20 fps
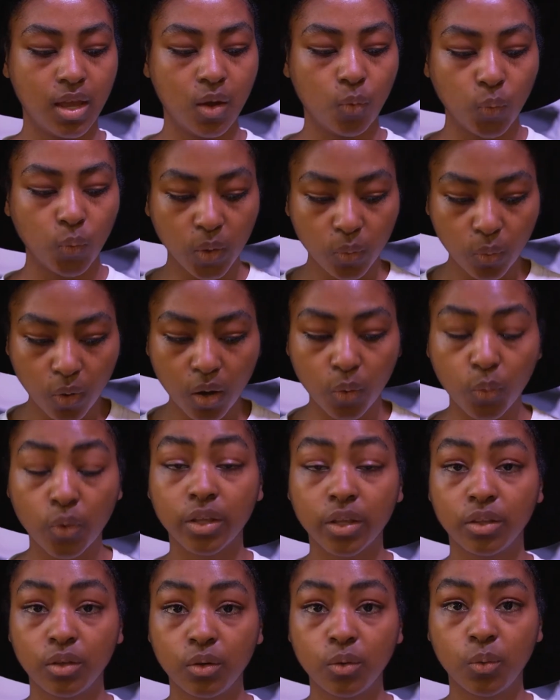We want what
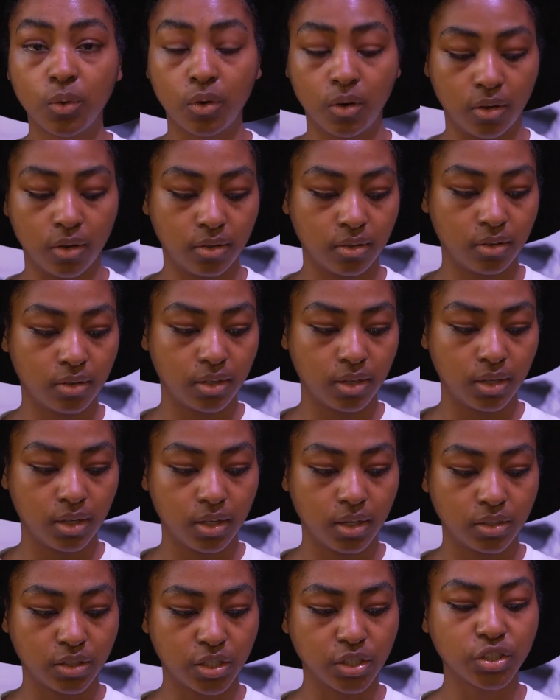you want,
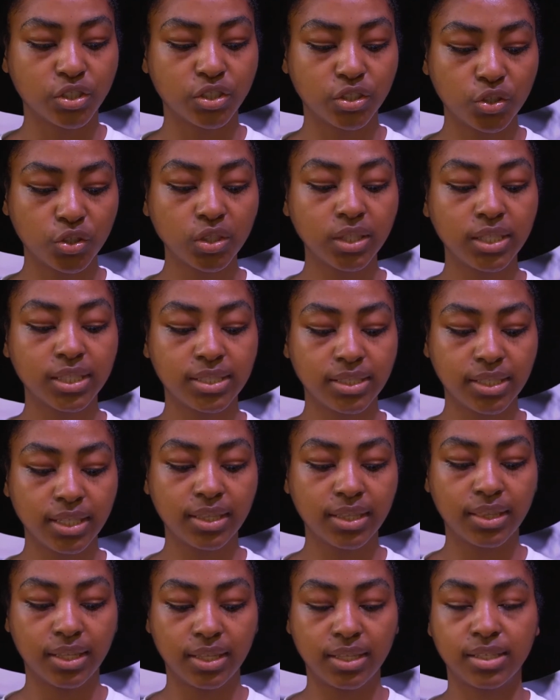to truly see
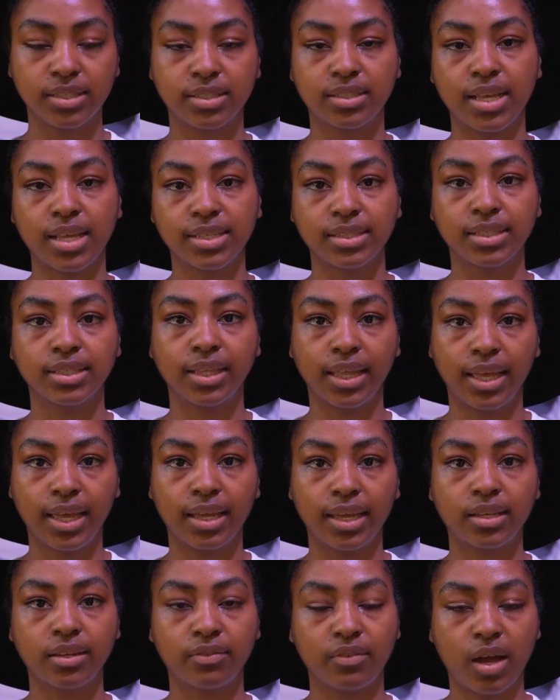this as a
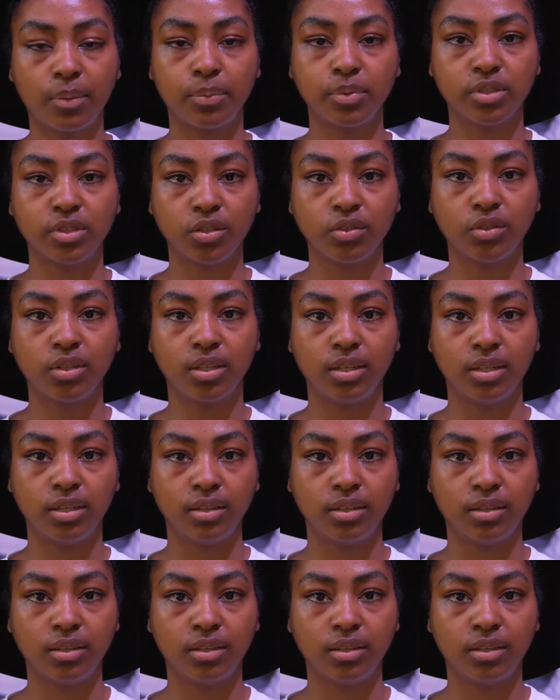land of opportunity.